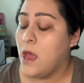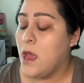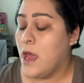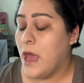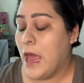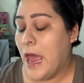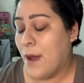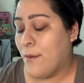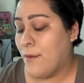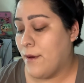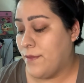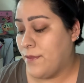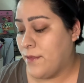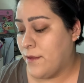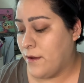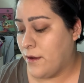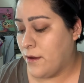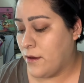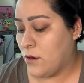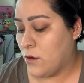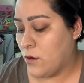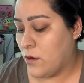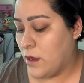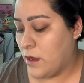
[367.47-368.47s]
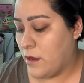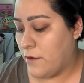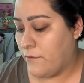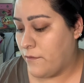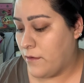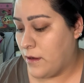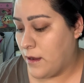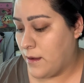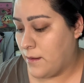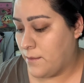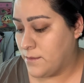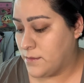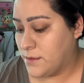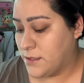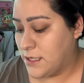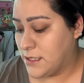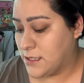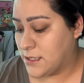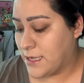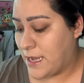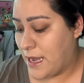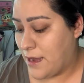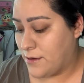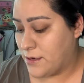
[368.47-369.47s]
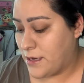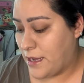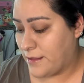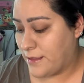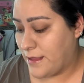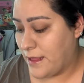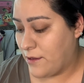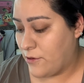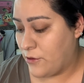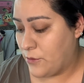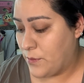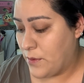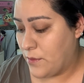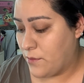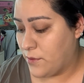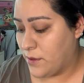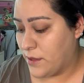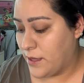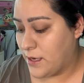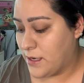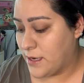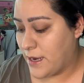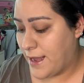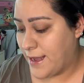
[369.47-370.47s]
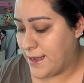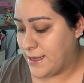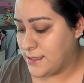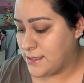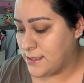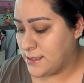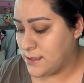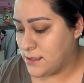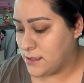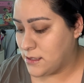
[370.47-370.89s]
And with the, you know, discount, I think would be really nice.